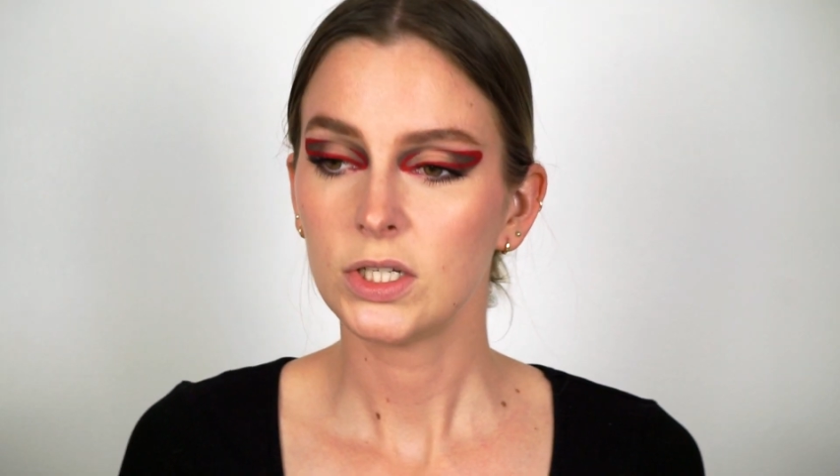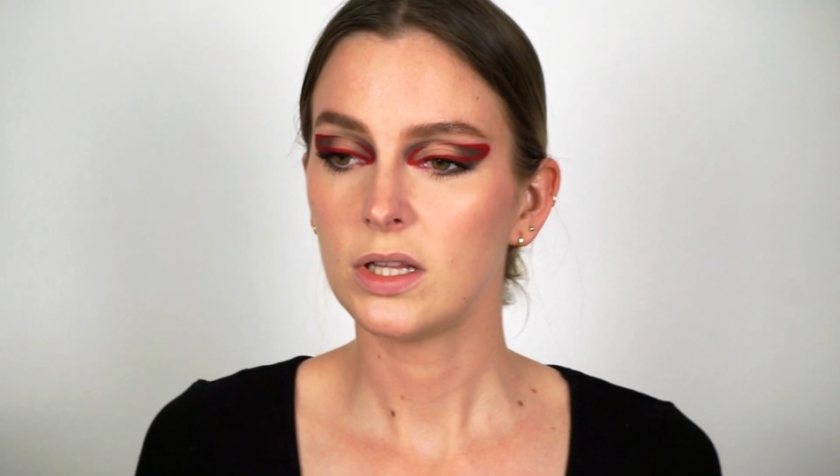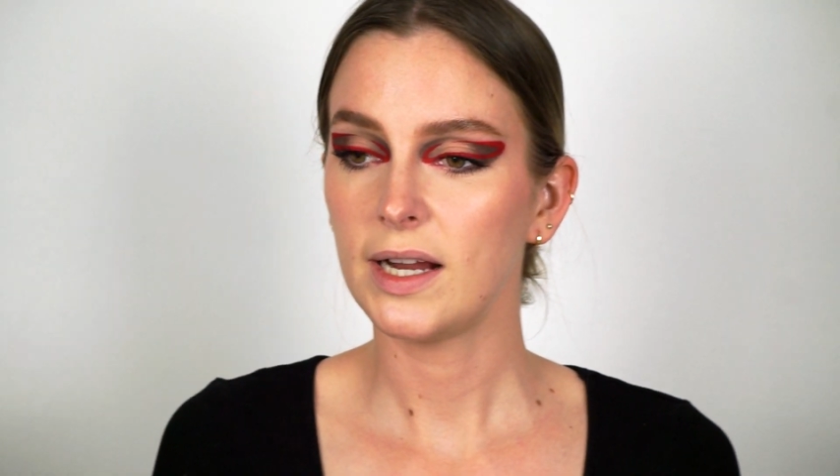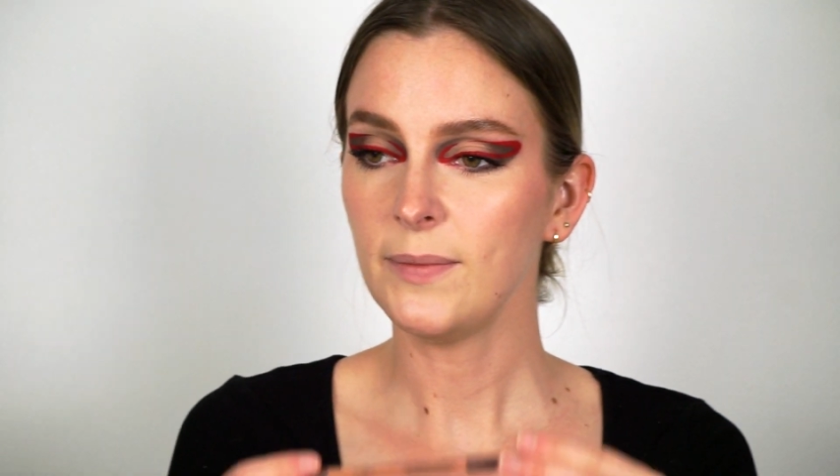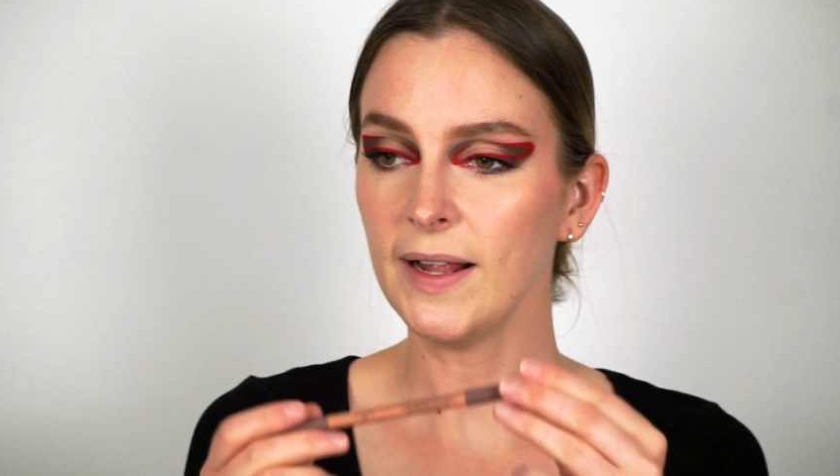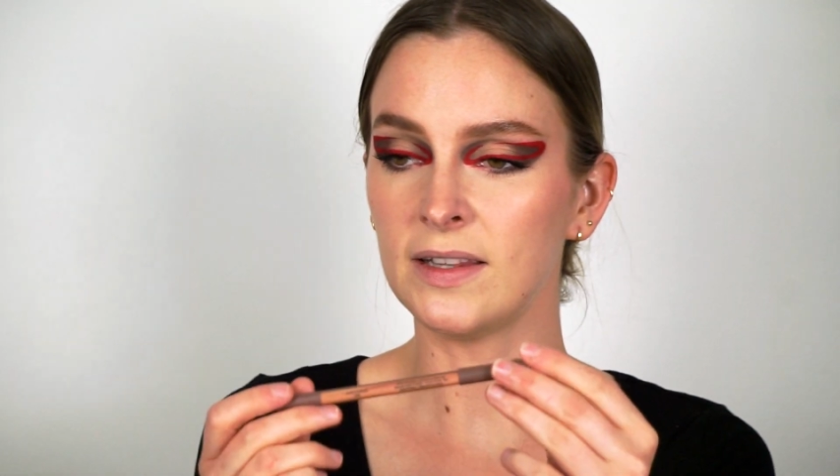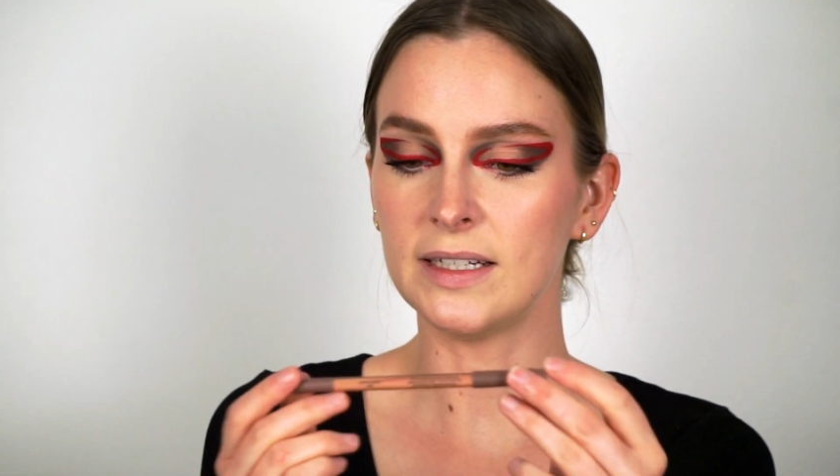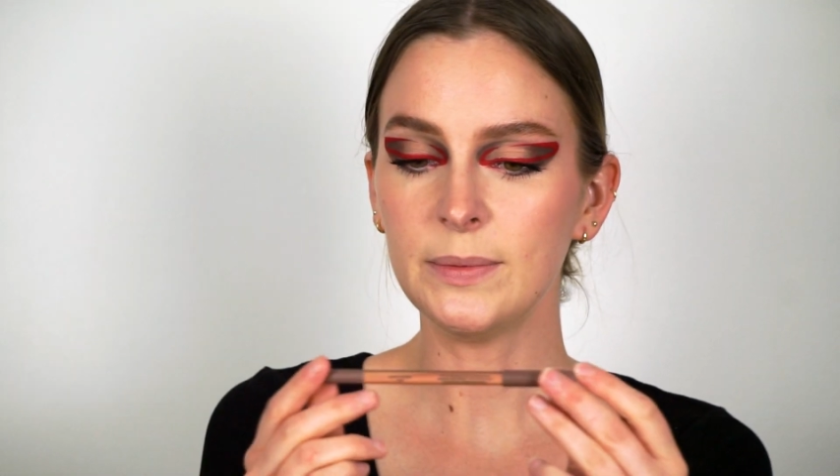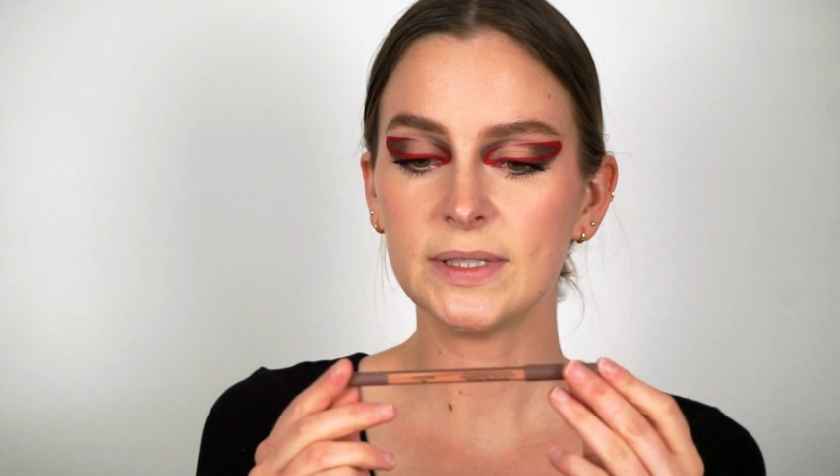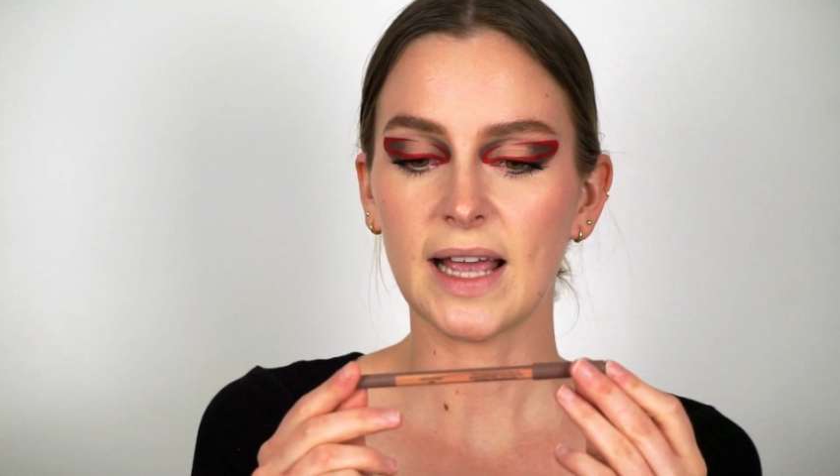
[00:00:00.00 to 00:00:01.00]
To line my
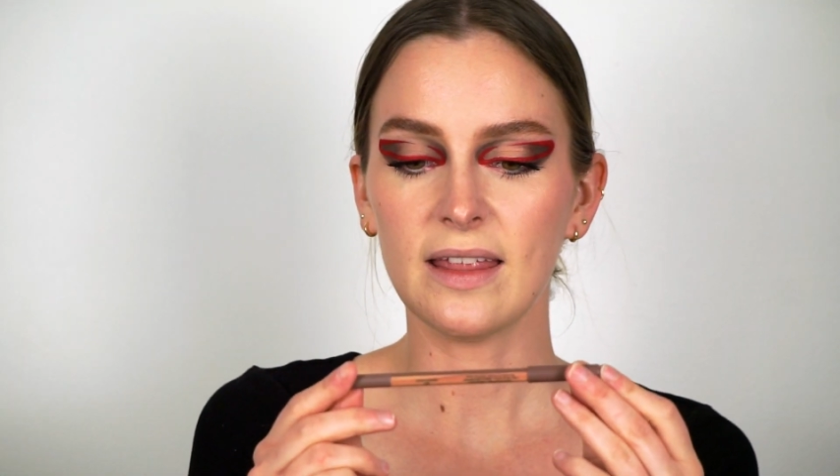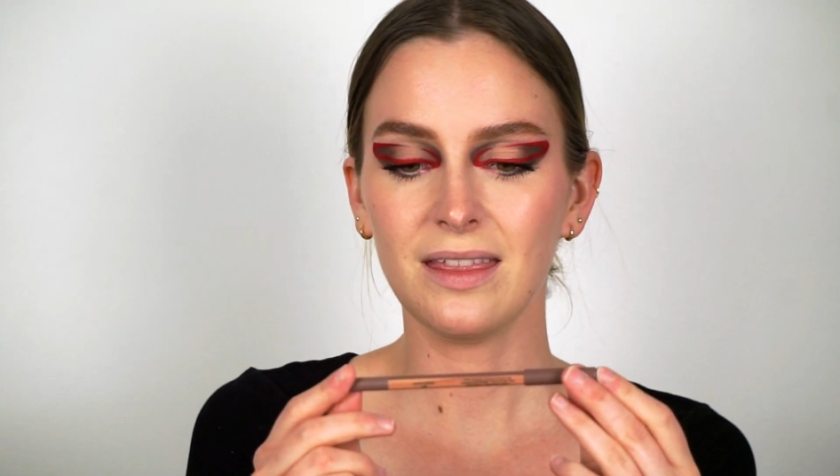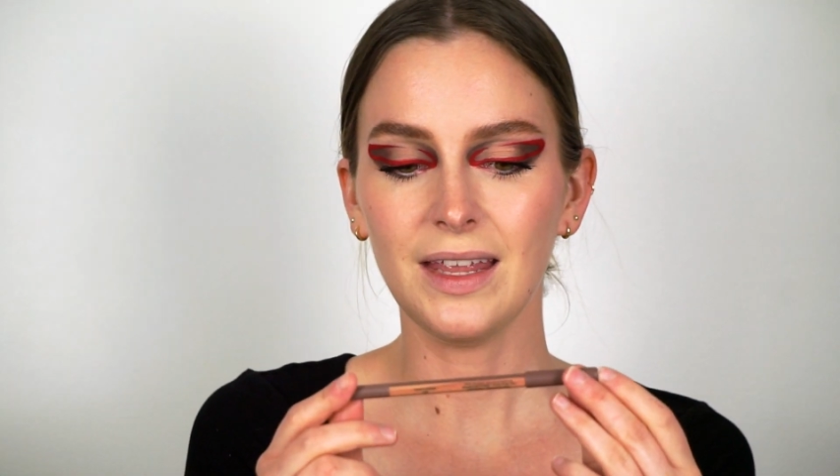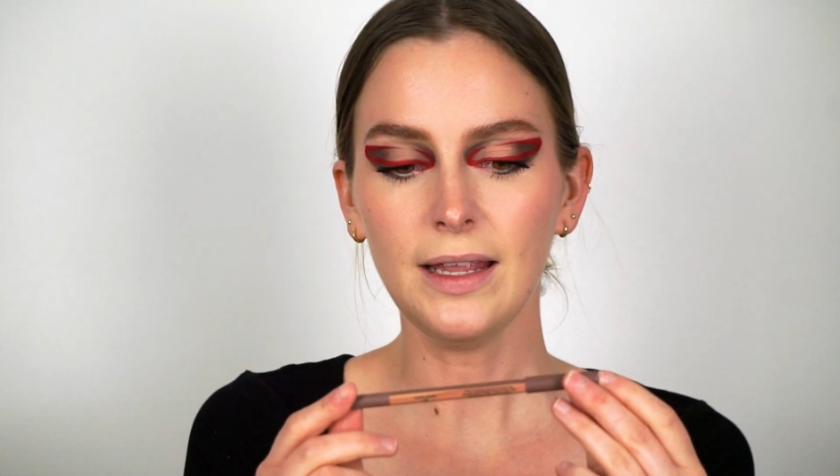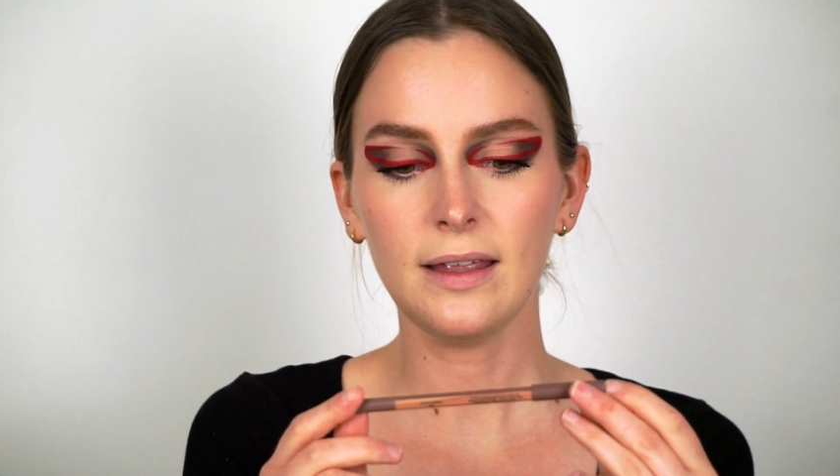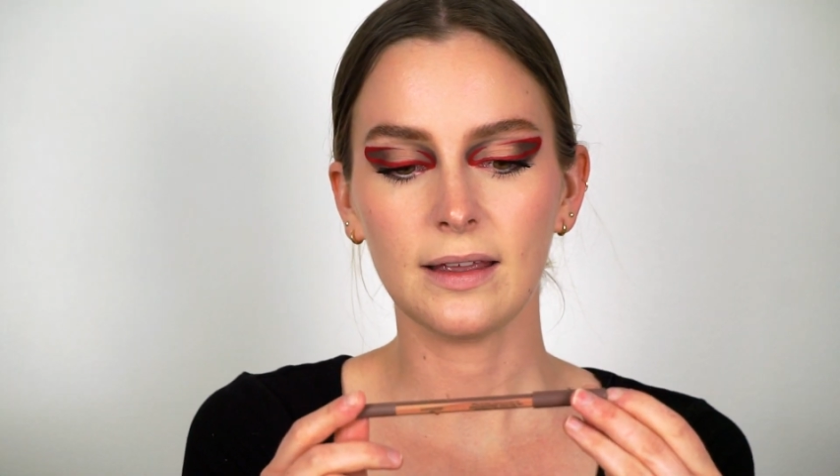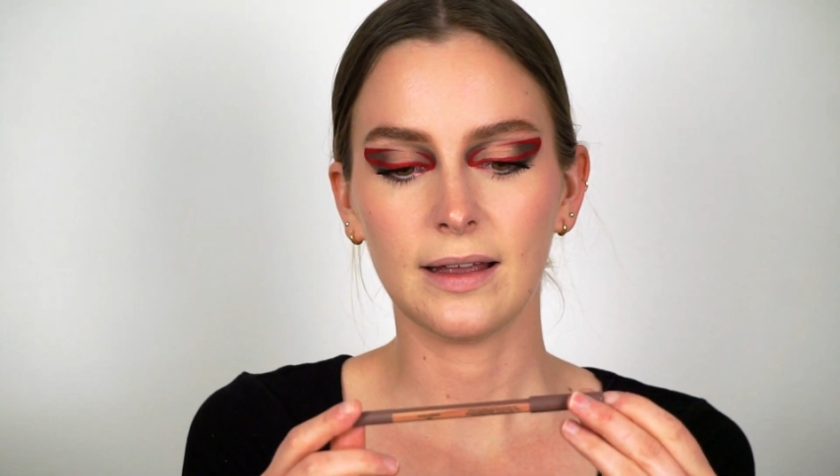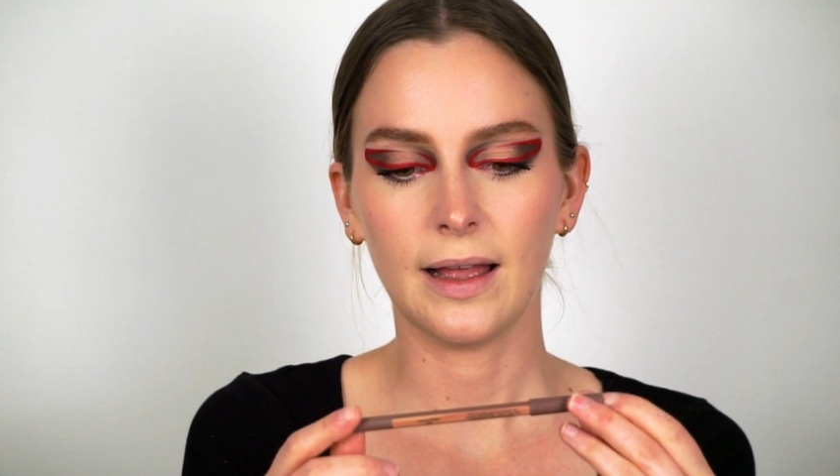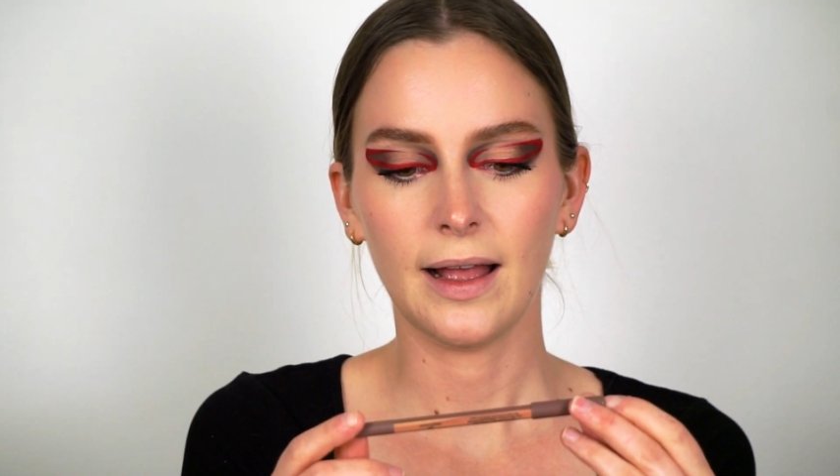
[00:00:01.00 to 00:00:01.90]
lips, I think